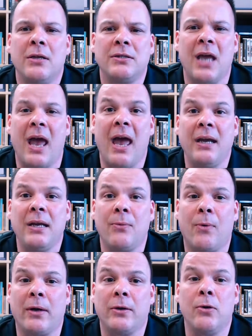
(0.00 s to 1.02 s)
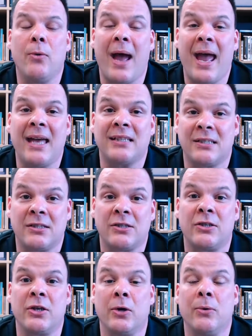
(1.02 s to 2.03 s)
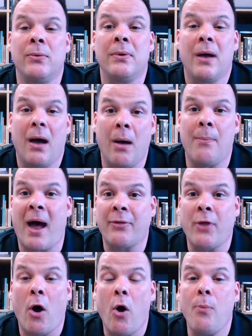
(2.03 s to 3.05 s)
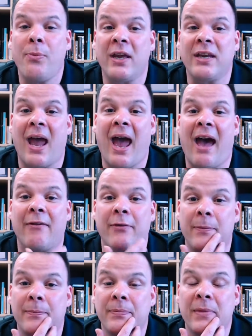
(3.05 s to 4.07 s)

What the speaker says: to anyone who asks you about the hope that you have.